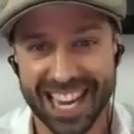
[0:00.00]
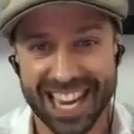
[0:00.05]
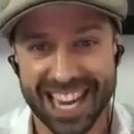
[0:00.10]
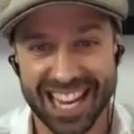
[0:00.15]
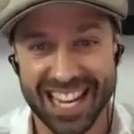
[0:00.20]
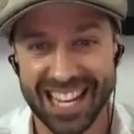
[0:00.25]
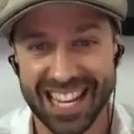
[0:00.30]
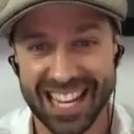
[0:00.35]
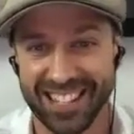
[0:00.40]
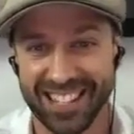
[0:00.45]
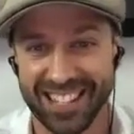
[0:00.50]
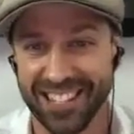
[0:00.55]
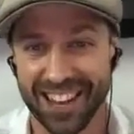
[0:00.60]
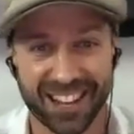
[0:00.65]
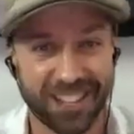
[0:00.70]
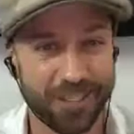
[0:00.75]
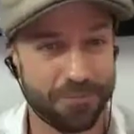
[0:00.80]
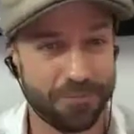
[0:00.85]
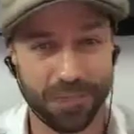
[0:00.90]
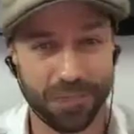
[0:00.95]
It's
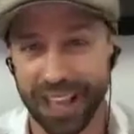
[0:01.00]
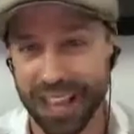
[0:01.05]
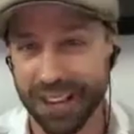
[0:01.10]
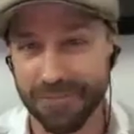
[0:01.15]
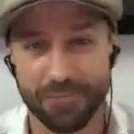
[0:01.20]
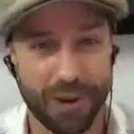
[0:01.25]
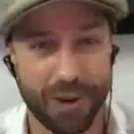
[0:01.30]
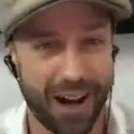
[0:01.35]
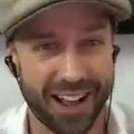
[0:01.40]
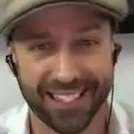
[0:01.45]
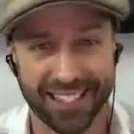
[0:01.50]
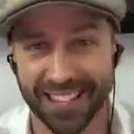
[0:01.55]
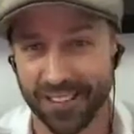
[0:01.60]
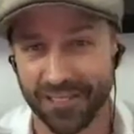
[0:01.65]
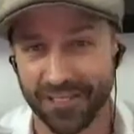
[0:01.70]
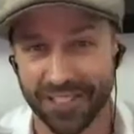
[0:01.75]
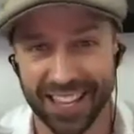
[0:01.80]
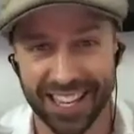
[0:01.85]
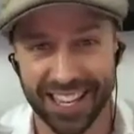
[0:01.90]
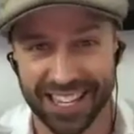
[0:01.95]
just plain
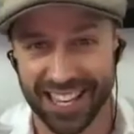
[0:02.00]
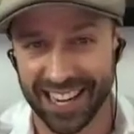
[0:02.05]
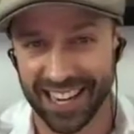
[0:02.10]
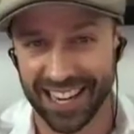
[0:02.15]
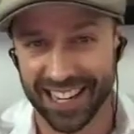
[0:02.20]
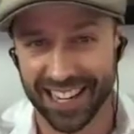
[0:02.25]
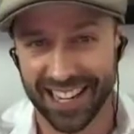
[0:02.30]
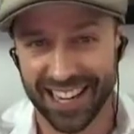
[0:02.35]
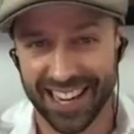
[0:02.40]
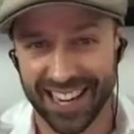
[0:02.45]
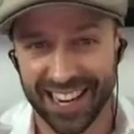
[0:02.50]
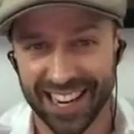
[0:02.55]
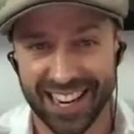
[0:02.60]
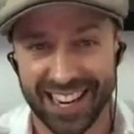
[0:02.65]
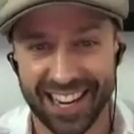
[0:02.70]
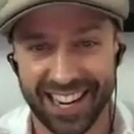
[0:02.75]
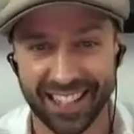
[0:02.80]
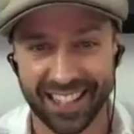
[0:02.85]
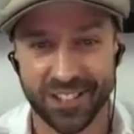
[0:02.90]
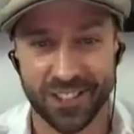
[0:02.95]
positive thinking.
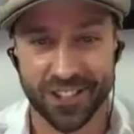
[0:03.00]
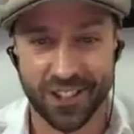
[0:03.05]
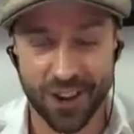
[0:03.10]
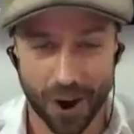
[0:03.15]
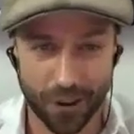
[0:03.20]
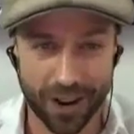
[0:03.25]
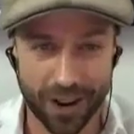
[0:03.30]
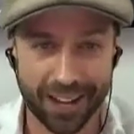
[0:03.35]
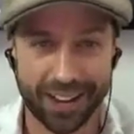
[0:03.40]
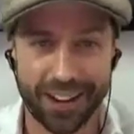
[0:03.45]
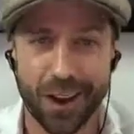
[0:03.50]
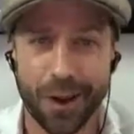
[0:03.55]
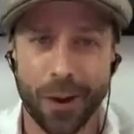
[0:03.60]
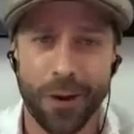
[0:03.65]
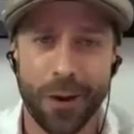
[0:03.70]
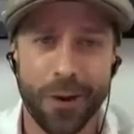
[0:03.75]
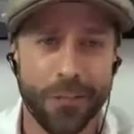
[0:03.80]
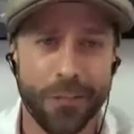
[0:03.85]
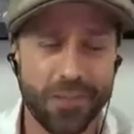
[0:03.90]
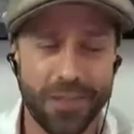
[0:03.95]
It's
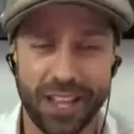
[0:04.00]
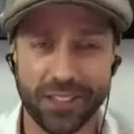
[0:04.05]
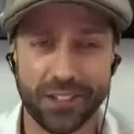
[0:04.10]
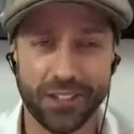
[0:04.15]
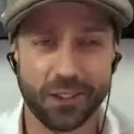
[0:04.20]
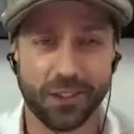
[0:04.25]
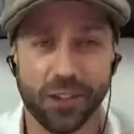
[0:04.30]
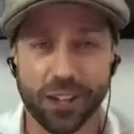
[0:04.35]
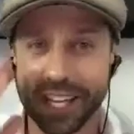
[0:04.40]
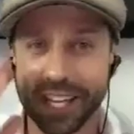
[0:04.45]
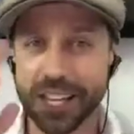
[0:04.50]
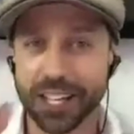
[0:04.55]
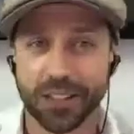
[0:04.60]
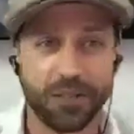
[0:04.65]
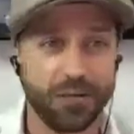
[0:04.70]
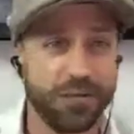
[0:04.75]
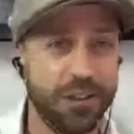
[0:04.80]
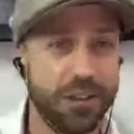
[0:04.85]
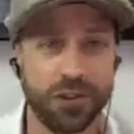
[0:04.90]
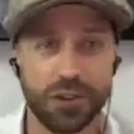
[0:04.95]
looking at the
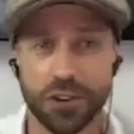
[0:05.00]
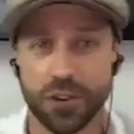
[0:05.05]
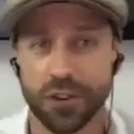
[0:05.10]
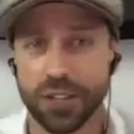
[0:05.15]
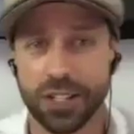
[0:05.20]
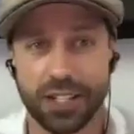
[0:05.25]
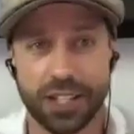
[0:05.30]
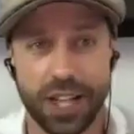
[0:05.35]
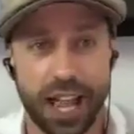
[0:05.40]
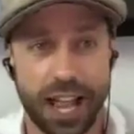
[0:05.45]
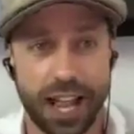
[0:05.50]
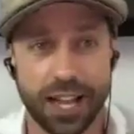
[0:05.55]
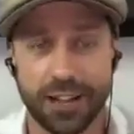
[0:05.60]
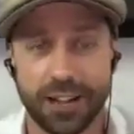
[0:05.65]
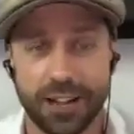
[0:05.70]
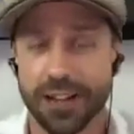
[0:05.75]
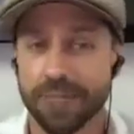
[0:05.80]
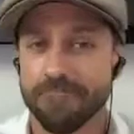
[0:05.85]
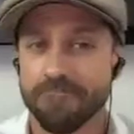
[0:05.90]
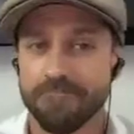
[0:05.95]
future and
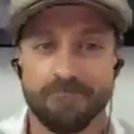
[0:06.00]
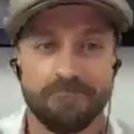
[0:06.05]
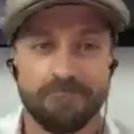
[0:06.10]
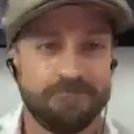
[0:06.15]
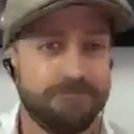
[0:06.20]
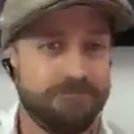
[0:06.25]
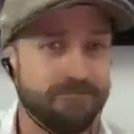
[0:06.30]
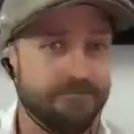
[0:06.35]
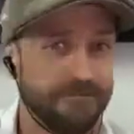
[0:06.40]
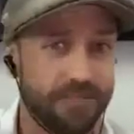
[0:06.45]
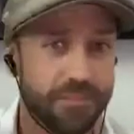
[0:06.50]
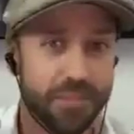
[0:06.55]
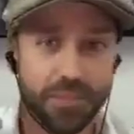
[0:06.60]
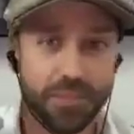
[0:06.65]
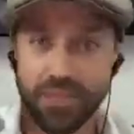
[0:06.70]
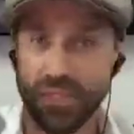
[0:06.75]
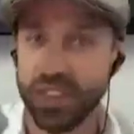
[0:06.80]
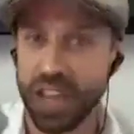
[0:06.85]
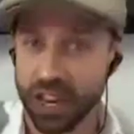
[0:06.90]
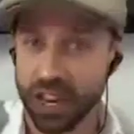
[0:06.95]
saying
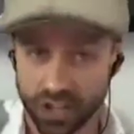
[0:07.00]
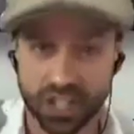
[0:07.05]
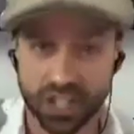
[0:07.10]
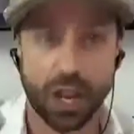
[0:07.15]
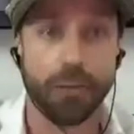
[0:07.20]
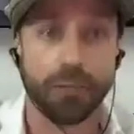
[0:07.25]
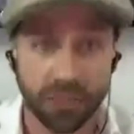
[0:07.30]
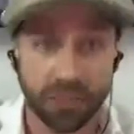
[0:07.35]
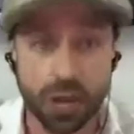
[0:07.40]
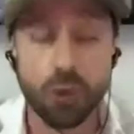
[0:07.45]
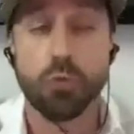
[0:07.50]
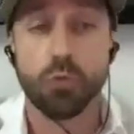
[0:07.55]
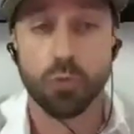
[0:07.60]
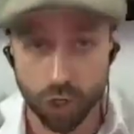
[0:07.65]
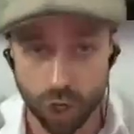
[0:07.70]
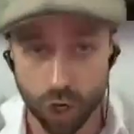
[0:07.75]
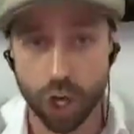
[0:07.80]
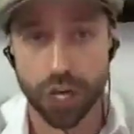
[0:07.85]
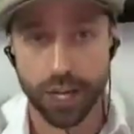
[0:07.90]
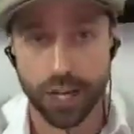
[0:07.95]
that something
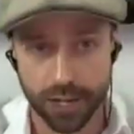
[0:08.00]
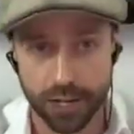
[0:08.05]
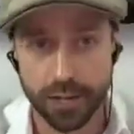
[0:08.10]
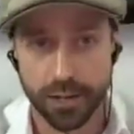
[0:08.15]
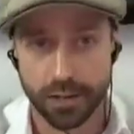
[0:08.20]
good